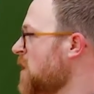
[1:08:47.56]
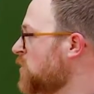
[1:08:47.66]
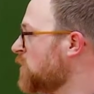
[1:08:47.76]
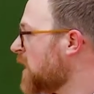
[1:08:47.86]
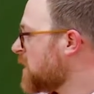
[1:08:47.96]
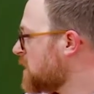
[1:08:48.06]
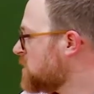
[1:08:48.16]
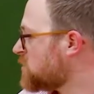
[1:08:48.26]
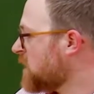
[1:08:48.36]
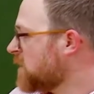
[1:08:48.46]
You get a
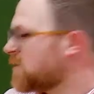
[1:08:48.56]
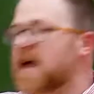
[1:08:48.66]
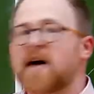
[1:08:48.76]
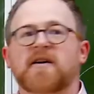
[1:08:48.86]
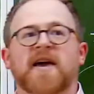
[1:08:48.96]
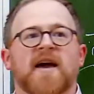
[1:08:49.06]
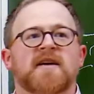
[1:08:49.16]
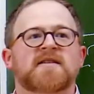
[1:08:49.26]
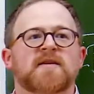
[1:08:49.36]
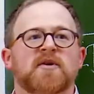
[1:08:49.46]
constraint on how k
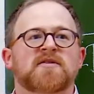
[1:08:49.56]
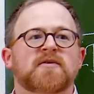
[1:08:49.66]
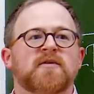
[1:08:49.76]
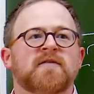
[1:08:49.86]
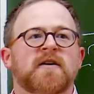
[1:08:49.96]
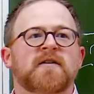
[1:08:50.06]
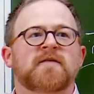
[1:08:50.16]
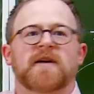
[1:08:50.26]
is supposed to evolve,